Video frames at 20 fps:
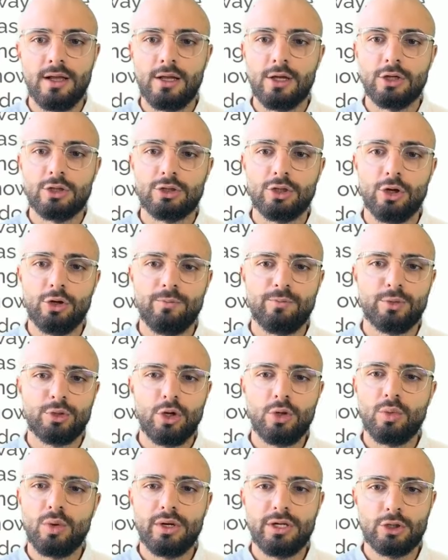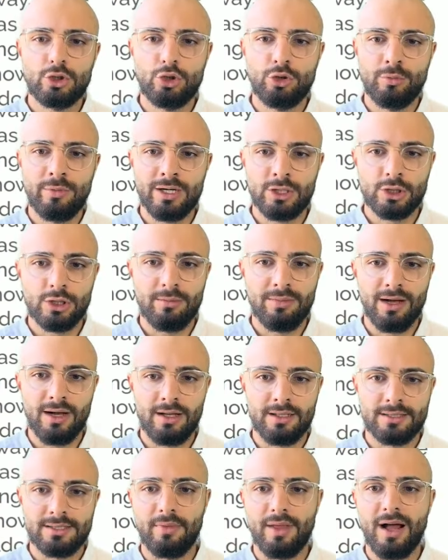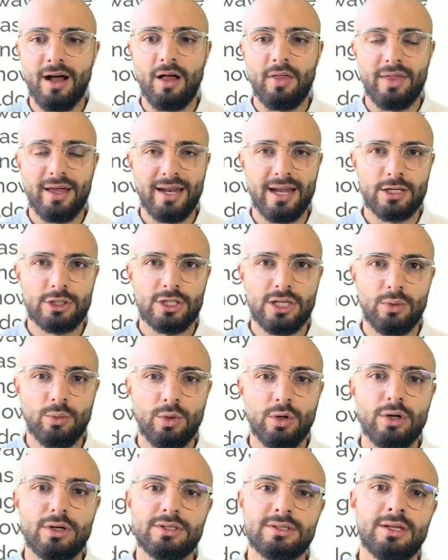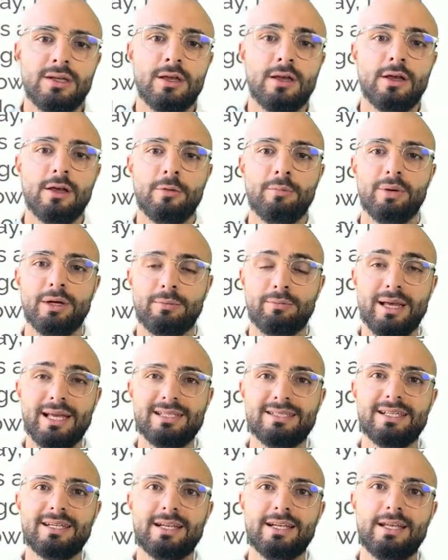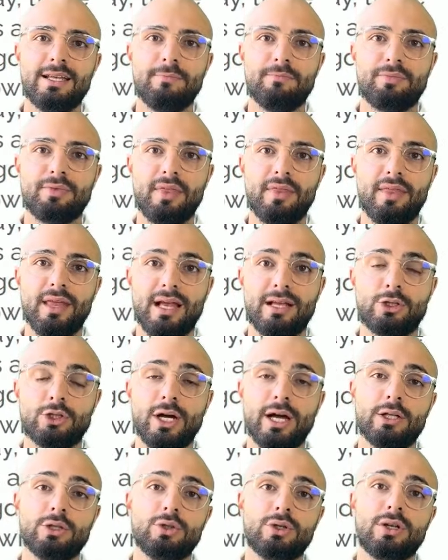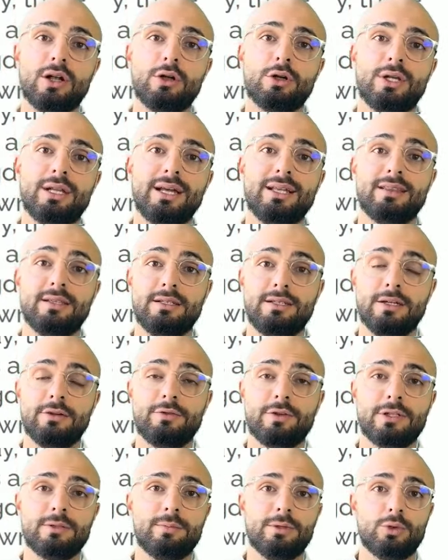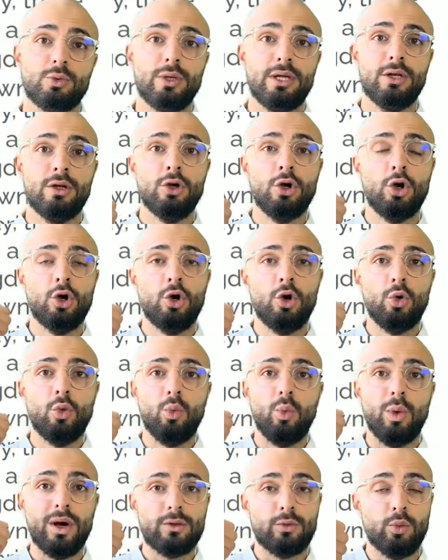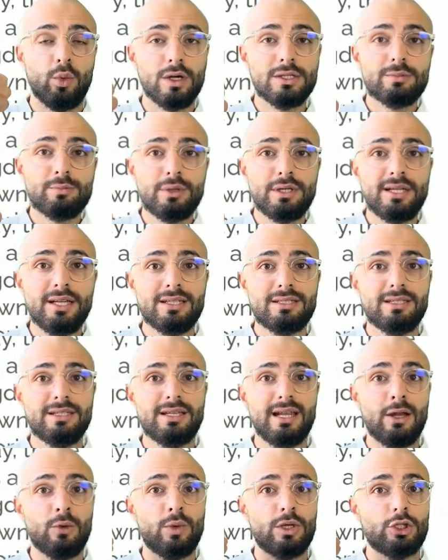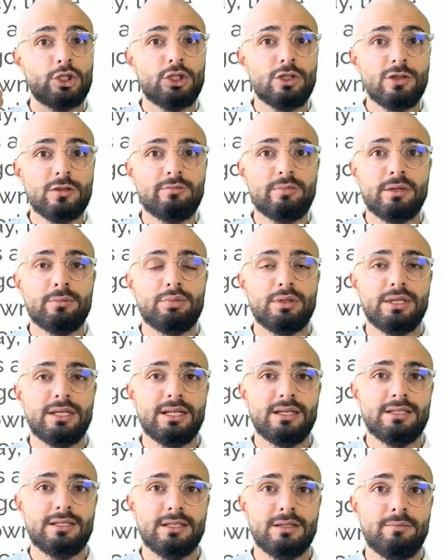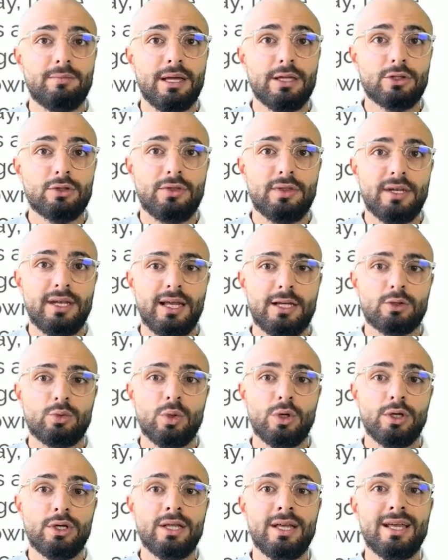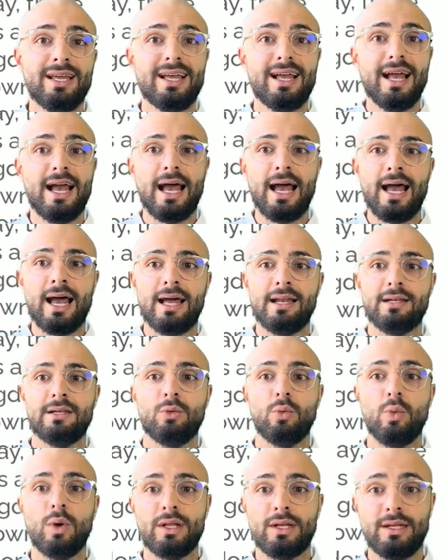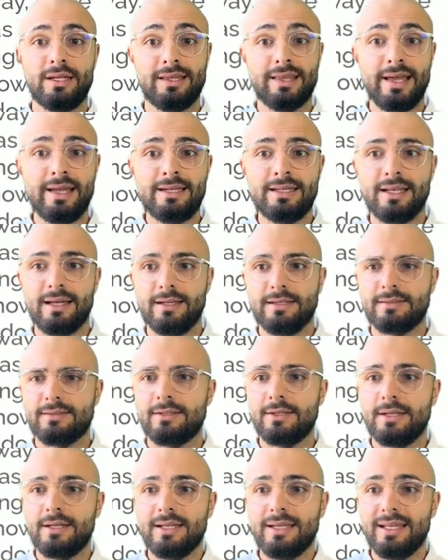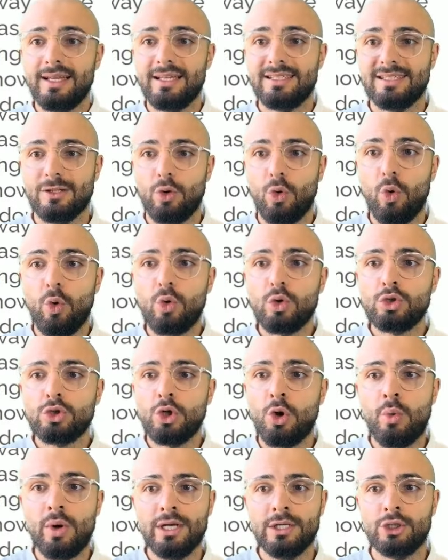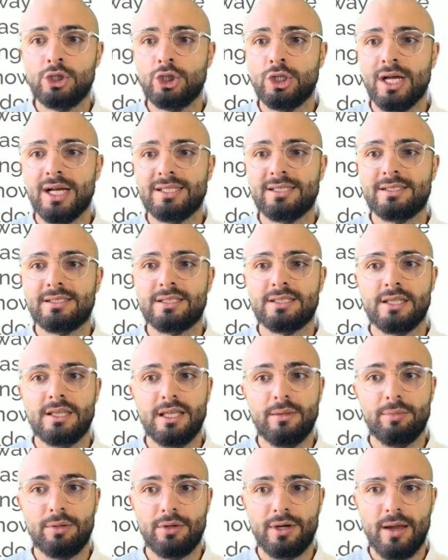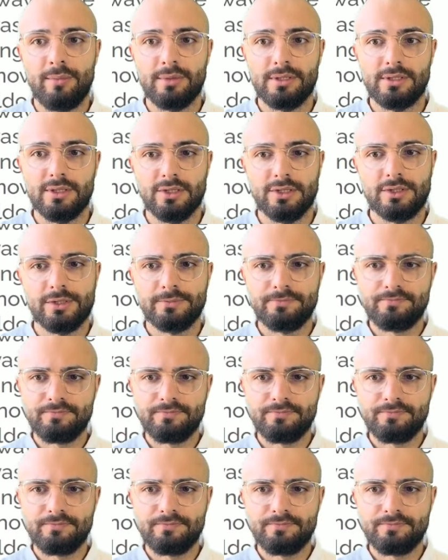So don't worry too much about how that actually works, but basically they're trying to calculate the difference between what was predicted and what should have been predicted based on the next word. And what it then does is it auto adjusts the parameters.